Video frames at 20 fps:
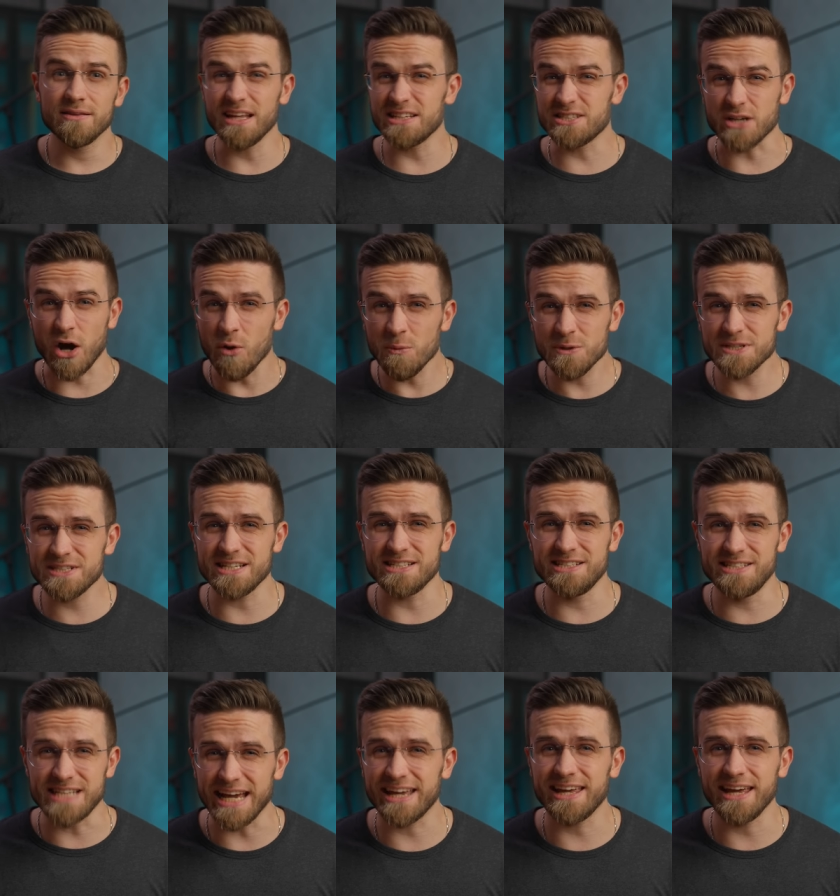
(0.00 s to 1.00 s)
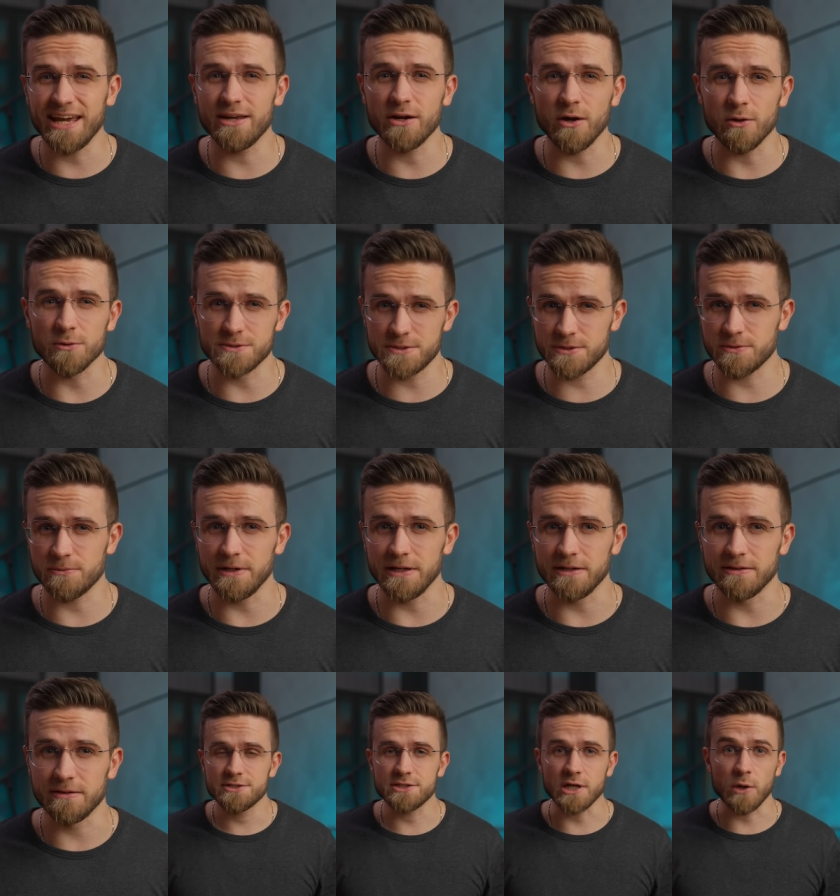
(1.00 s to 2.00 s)
That's almost a decade old
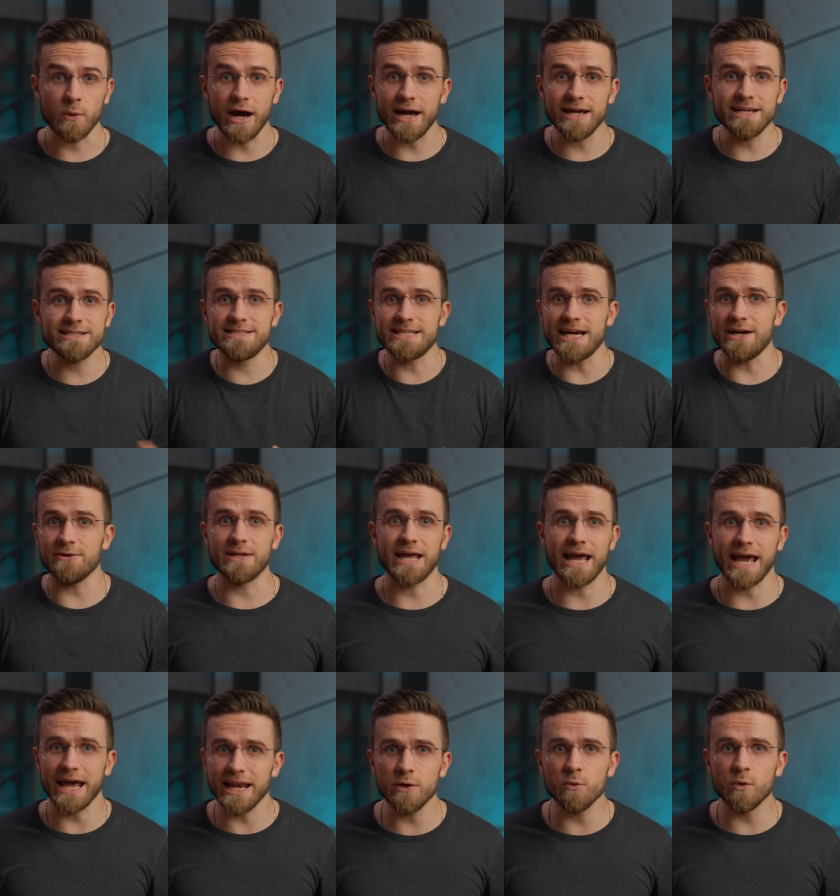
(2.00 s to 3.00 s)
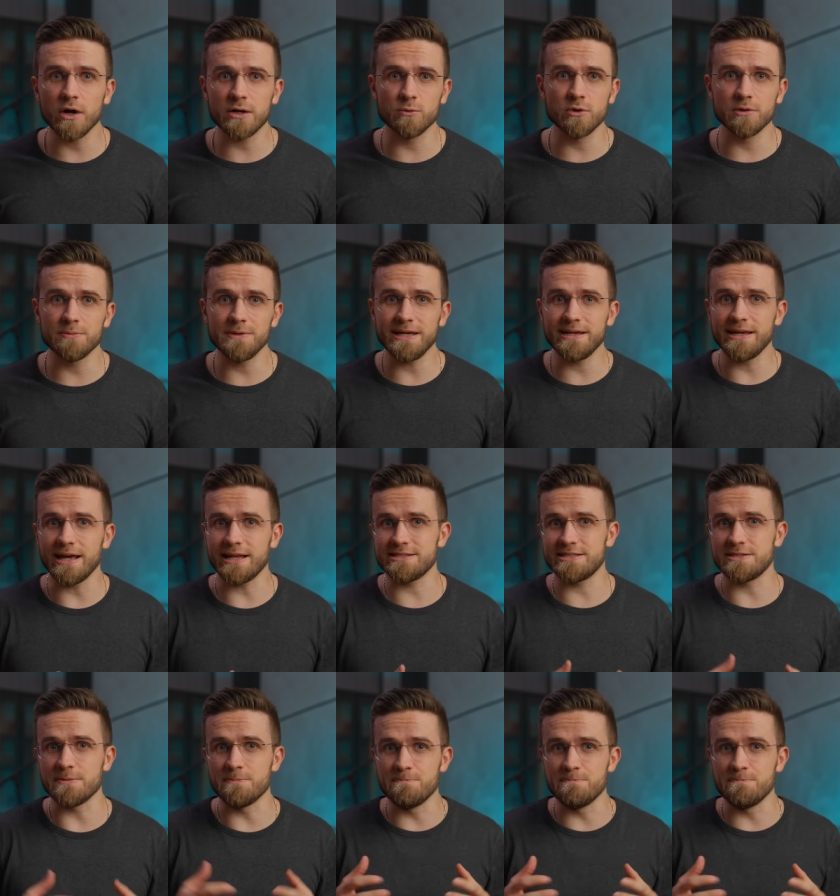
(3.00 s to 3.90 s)
screen. So I doubt anyone will be against a